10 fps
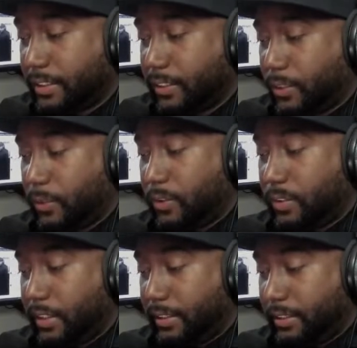huge
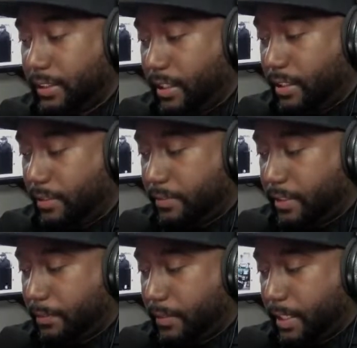list of
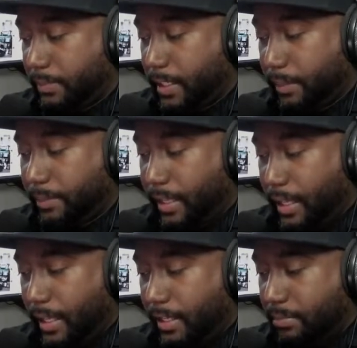different laptops,
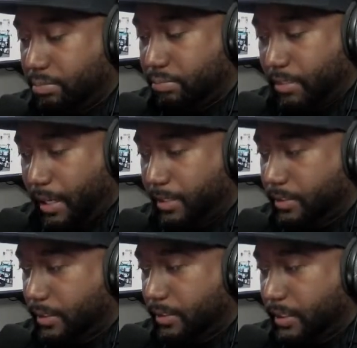and I
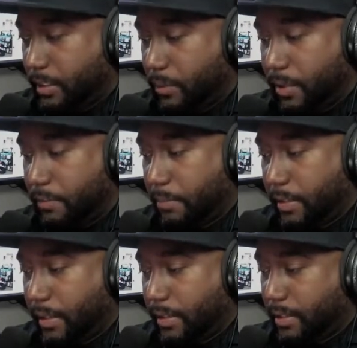couldn't tell you where to even
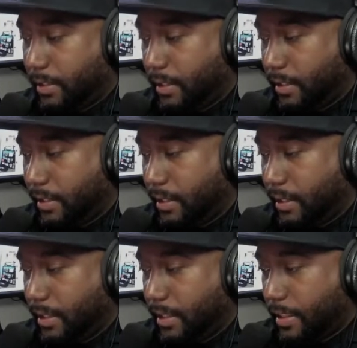begin.
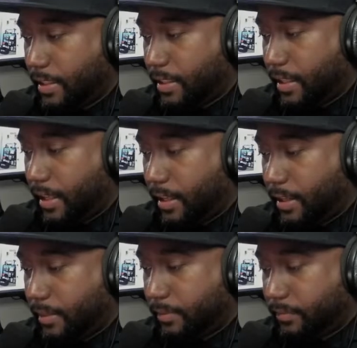That
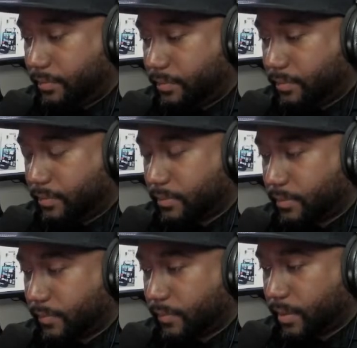I
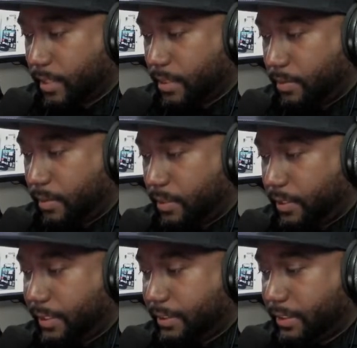thought it'd be a little
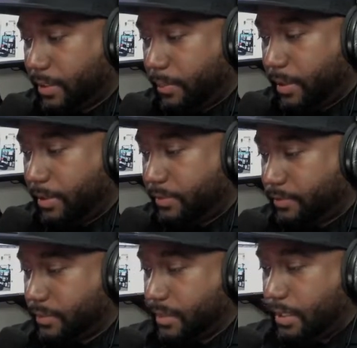easier, but
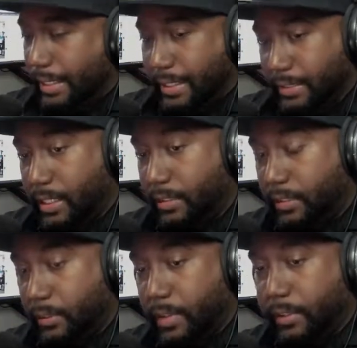it's not
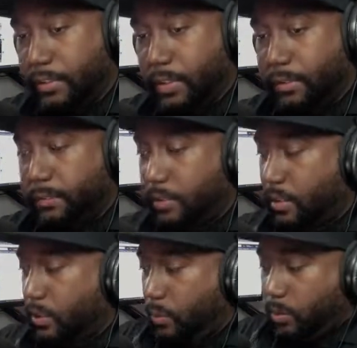so much. So,
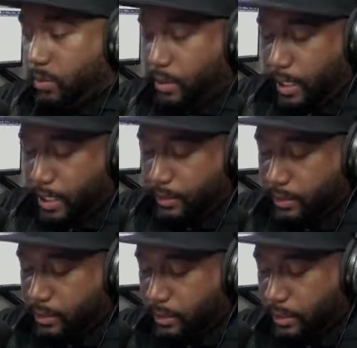I'll have to
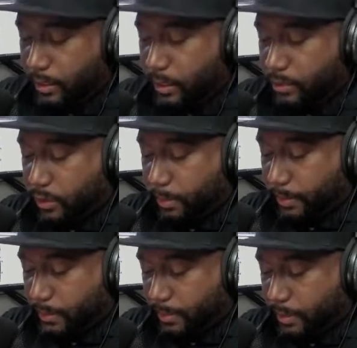look and try to
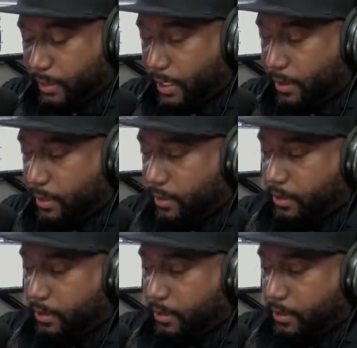put something together.